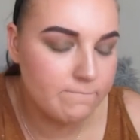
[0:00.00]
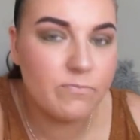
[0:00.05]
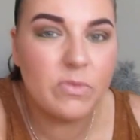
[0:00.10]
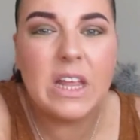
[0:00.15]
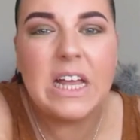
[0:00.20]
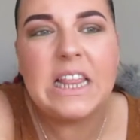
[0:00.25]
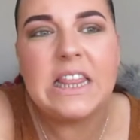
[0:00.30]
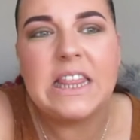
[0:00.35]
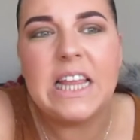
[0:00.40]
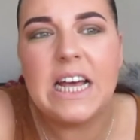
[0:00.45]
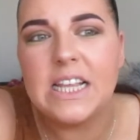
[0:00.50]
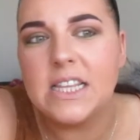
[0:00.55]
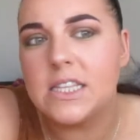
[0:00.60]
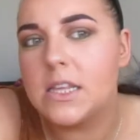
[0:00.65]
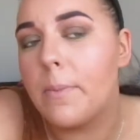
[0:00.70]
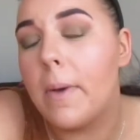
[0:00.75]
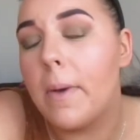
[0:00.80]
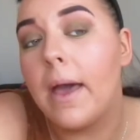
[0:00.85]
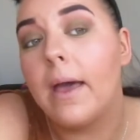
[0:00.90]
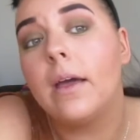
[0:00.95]
That's
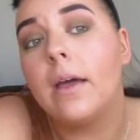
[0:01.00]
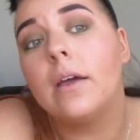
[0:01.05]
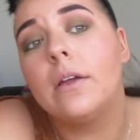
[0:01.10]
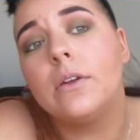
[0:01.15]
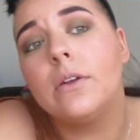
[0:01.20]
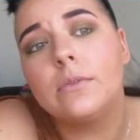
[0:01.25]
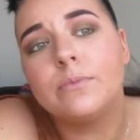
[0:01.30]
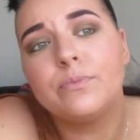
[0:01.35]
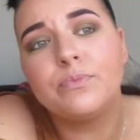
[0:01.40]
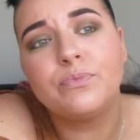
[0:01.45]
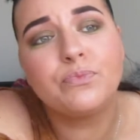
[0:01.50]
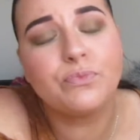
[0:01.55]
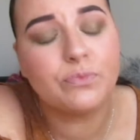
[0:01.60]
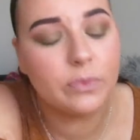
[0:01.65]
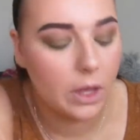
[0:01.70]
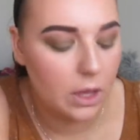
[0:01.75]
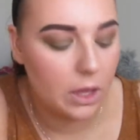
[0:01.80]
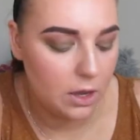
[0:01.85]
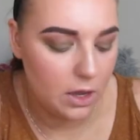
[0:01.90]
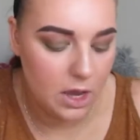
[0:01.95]
a pain.
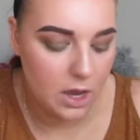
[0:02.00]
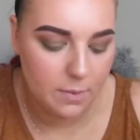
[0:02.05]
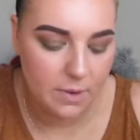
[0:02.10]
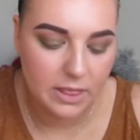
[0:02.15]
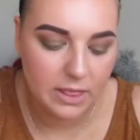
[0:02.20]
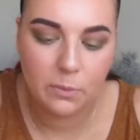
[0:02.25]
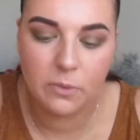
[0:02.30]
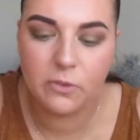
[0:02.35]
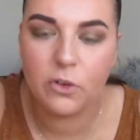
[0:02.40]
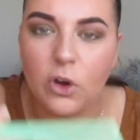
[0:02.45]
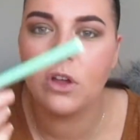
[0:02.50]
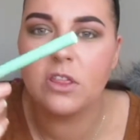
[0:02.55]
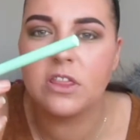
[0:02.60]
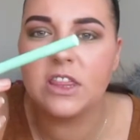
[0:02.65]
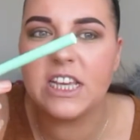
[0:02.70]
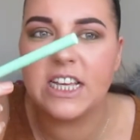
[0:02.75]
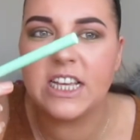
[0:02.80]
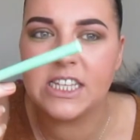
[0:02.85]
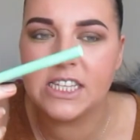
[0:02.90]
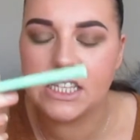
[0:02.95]
And then we've got
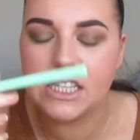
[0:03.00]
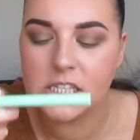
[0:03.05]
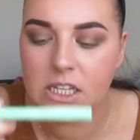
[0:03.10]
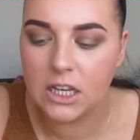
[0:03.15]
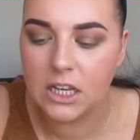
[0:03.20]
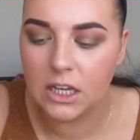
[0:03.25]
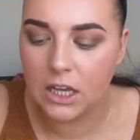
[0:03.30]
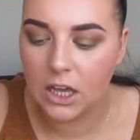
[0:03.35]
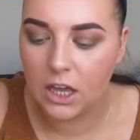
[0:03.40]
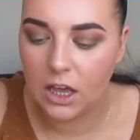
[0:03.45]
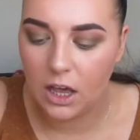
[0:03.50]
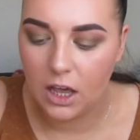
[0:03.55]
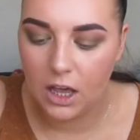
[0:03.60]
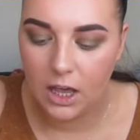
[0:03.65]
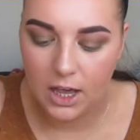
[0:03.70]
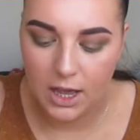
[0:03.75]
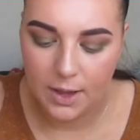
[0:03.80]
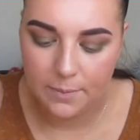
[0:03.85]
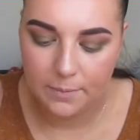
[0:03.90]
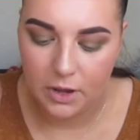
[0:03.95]
this
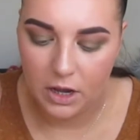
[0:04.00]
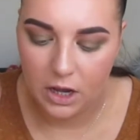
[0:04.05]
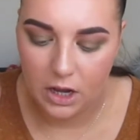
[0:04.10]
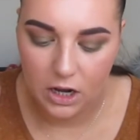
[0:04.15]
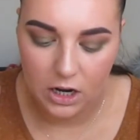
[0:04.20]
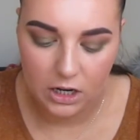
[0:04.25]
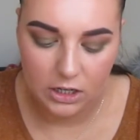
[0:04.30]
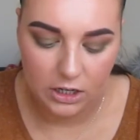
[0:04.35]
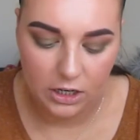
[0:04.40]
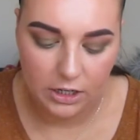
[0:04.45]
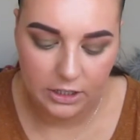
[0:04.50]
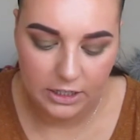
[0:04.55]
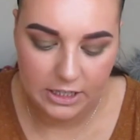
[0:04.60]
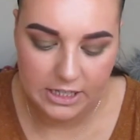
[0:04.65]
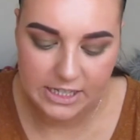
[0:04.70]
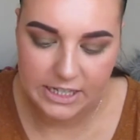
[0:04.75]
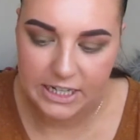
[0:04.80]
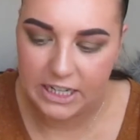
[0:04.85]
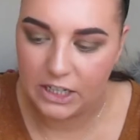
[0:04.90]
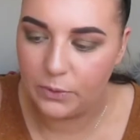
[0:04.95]

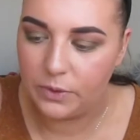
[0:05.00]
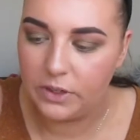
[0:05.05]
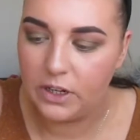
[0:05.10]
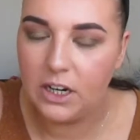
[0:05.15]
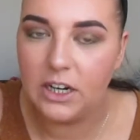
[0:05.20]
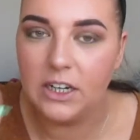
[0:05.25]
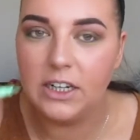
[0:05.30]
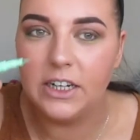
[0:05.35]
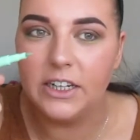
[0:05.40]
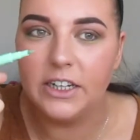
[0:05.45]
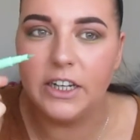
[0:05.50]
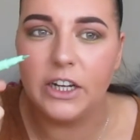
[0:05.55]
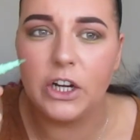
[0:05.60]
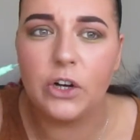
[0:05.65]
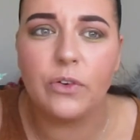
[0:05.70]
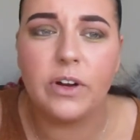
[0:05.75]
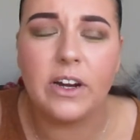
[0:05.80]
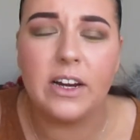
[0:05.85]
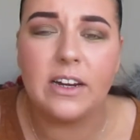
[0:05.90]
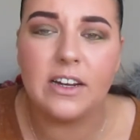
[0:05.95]
eyeliner, liquid eyeliner in
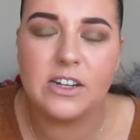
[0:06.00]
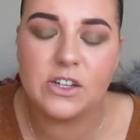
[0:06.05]
green.